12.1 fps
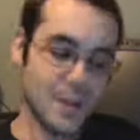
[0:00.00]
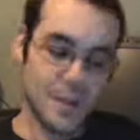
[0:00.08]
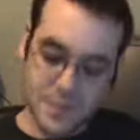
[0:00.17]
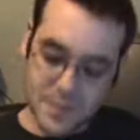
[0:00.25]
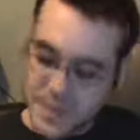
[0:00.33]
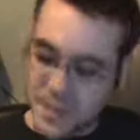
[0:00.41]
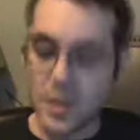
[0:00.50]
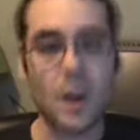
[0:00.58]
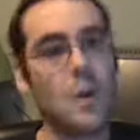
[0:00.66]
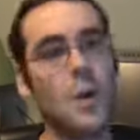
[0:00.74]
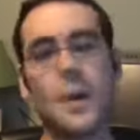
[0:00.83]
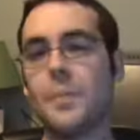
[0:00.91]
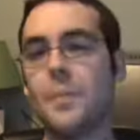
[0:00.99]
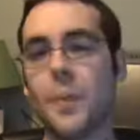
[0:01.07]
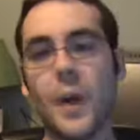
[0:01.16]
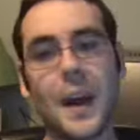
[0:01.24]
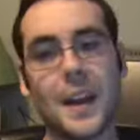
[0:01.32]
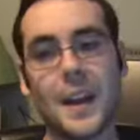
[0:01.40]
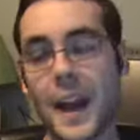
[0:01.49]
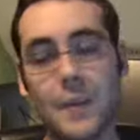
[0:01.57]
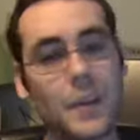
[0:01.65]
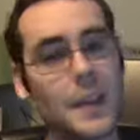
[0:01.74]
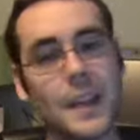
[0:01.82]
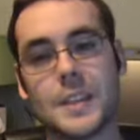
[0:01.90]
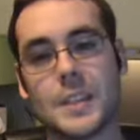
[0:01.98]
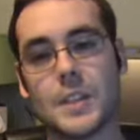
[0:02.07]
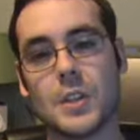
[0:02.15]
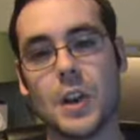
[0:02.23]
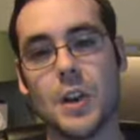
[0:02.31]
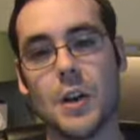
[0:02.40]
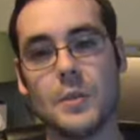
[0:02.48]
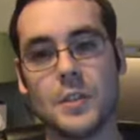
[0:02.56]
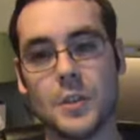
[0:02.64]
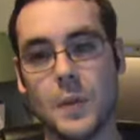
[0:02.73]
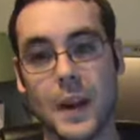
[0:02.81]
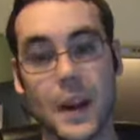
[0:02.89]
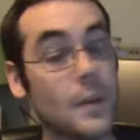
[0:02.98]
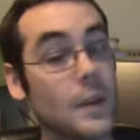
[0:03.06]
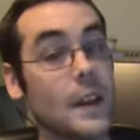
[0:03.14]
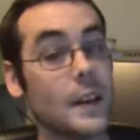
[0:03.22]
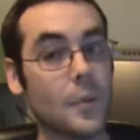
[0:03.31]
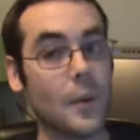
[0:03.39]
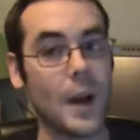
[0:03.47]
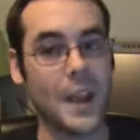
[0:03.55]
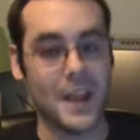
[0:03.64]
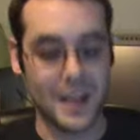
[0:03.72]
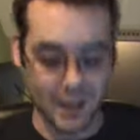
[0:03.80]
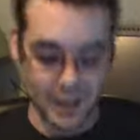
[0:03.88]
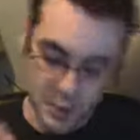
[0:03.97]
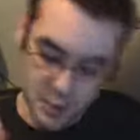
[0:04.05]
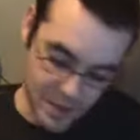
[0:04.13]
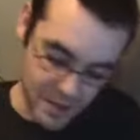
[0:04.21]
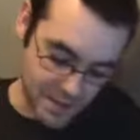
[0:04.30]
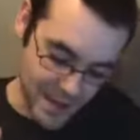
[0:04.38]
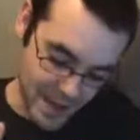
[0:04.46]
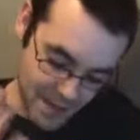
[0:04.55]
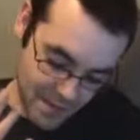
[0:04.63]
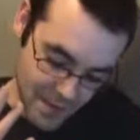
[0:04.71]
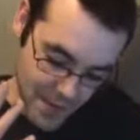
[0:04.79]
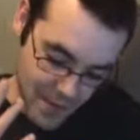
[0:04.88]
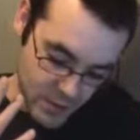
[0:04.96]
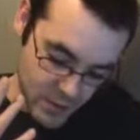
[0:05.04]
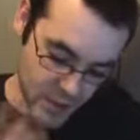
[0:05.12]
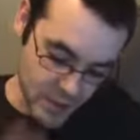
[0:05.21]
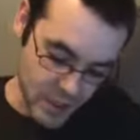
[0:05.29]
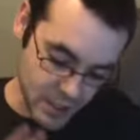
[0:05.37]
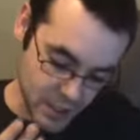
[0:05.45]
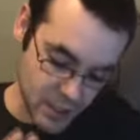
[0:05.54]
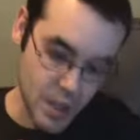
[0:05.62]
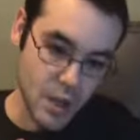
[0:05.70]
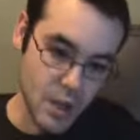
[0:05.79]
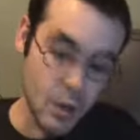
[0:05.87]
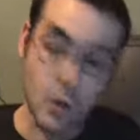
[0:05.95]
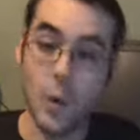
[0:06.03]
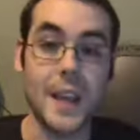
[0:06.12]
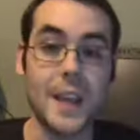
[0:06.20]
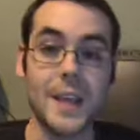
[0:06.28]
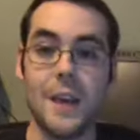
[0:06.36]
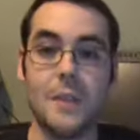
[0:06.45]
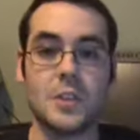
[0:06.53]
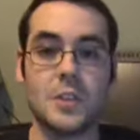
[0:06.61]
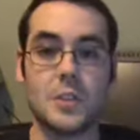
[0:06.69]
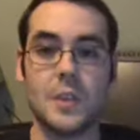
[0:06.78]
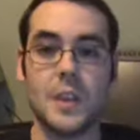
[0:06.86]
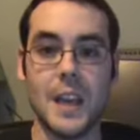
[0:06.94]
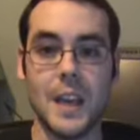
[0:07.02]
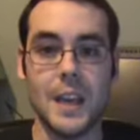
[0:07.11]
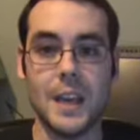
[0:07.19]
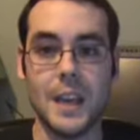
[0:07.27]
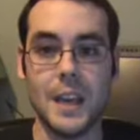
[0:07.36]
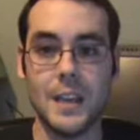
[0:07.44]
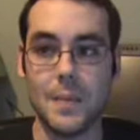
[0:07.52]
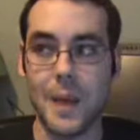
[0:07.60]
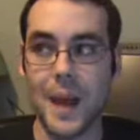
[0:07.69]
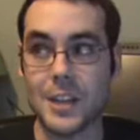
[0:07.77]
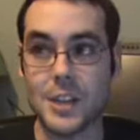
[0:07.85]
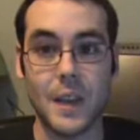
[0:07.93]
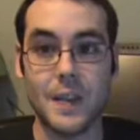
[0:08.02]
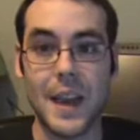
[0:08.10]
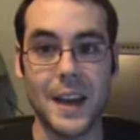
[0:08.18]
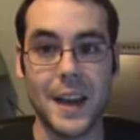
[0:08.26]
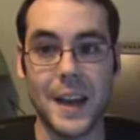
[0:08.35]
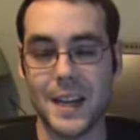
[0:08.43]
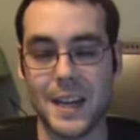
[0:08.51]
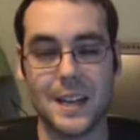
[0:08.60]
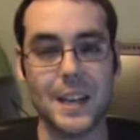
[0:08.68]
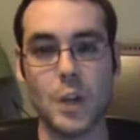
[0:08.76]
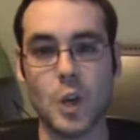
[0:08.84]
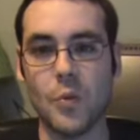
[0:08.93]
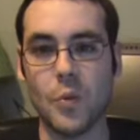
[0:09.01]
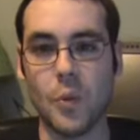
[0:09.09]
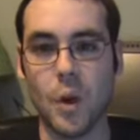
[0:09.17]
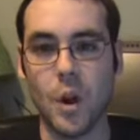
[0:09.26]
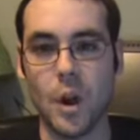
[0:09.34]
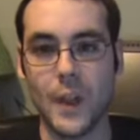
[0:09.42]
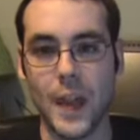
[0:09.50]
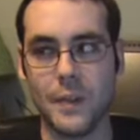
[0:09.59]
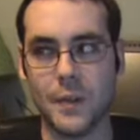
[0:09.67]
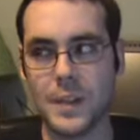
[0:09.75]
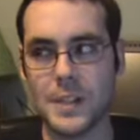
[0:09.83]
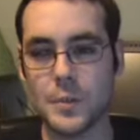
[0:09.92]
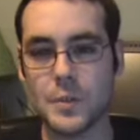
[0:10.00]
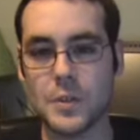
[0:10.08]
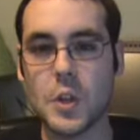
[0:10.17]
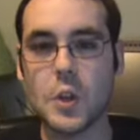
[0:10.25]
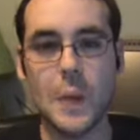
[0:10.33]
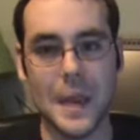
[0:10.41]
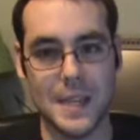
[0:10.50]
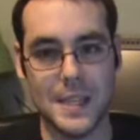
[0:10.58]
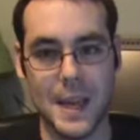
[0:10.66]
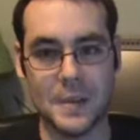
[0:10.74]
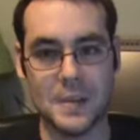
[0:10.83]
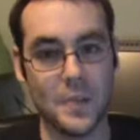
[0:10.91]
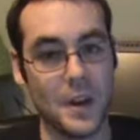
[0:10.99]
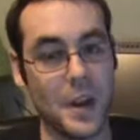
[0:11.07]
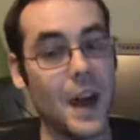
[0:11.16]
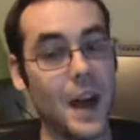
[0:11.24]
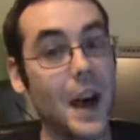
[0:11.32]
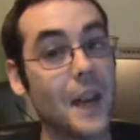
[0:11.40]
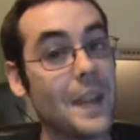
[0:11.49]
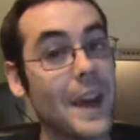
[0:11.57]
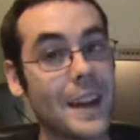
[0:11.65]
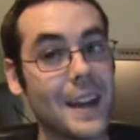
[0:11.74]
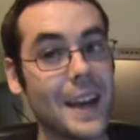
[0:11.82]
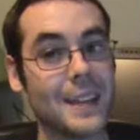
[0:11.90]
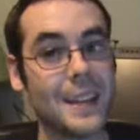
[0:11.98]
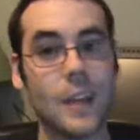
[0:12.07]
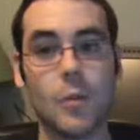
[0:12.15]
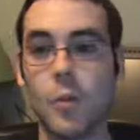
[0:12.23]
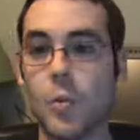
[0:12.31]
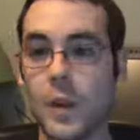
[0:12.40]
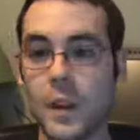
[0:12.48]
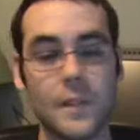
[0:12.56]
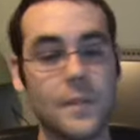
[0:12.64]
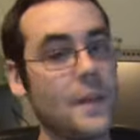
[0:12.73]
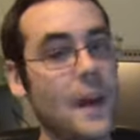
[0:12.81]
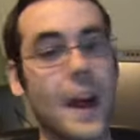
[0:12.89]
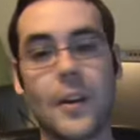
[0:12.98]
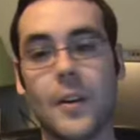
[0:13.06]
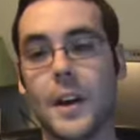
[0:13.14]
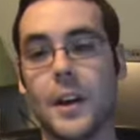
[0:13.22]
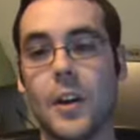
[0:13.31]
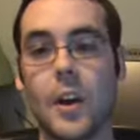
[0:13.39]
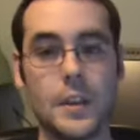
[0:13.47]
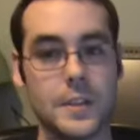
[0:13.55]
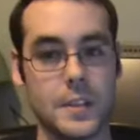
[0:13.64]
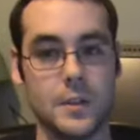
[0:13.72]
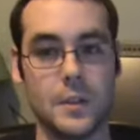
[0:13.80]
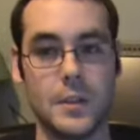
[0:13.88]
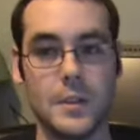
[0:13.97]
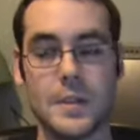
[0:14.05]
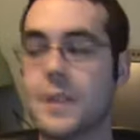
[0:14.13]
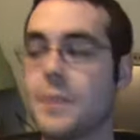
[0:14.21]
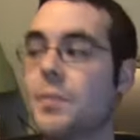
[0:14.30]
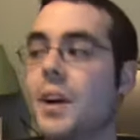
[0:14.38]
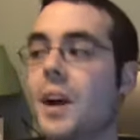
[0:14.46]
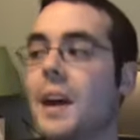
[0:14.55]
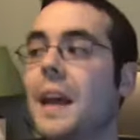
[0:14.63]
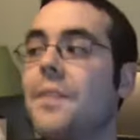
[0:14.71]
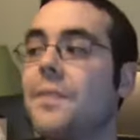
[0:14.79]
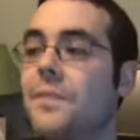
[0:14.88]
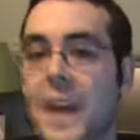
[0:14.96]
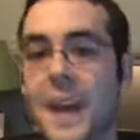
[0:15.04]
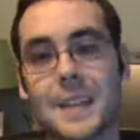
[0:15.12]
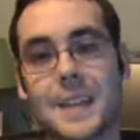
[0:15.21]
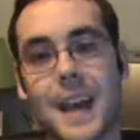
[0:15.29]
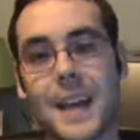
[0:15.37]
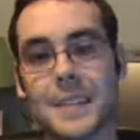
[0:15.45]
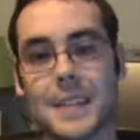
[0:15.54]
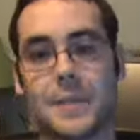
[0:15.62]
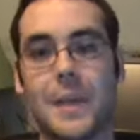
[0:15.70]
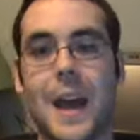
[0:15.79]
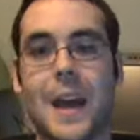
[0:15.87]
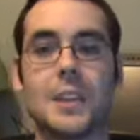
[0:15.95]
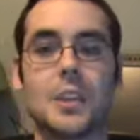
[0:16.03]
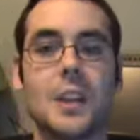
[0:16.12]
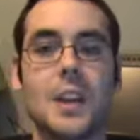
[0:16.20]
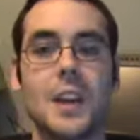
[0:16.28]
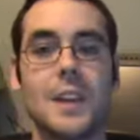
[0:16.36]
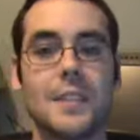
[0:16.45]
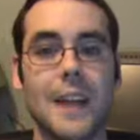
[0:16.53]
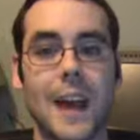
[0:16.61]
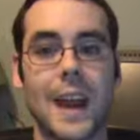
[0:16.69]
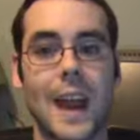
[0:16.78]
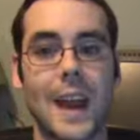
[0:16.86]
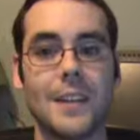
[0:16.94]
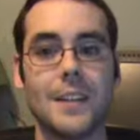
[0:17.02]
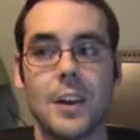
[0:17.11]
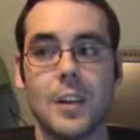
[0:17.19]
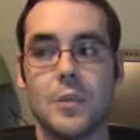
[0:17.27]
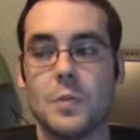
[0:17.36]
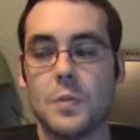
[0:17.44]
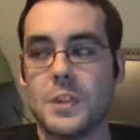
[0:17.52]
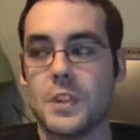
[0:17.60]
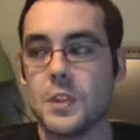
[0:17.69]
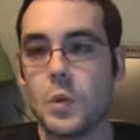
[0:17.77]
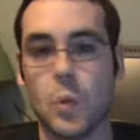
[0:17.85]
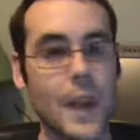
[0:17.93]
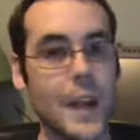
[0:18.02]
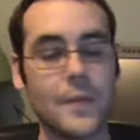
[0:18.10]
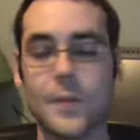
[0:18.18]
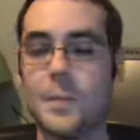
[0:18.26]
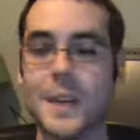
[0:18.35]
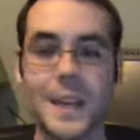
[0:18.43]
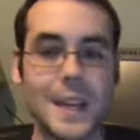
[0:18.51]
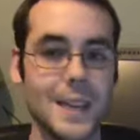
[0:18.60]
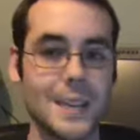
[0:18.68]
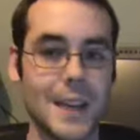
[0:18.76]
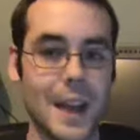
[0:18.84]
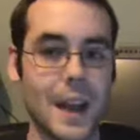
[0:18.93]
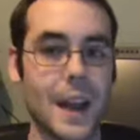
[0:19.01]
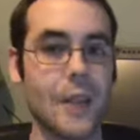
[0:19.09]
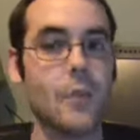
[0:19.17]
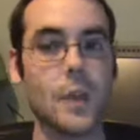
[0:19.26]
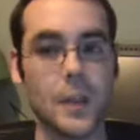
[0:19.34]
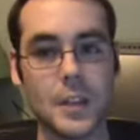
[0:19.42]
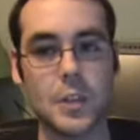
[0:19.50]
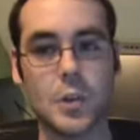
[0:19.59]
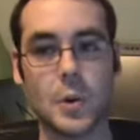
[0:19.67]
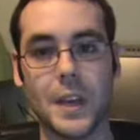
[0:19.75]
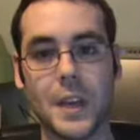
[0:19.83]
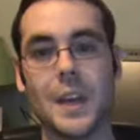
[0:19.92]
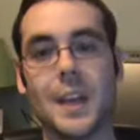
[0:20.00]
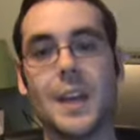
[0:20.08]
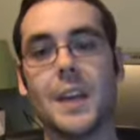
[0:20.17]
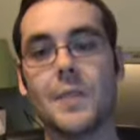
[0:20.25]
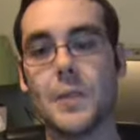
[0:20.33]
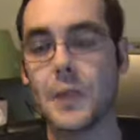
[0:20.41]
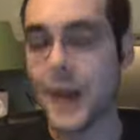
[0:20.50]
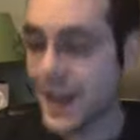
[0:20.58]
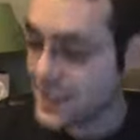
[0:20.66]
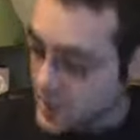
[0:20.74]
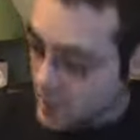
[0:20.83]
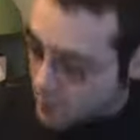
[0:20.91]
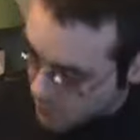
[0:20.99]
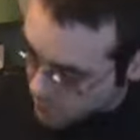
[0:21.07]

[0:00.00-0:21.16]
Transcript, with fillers: Cesaro and Bryan, I really like Cesaro too. And I really like Bryan. And the two of them have such great chemistry in, in, the match on that night. And I think overall, they haven't wrestled too many times, but on, on, that night, they were really firing on all cylinders. They put on a fantastic match that had was just great from beginning to end. I really enjoy it. If you guys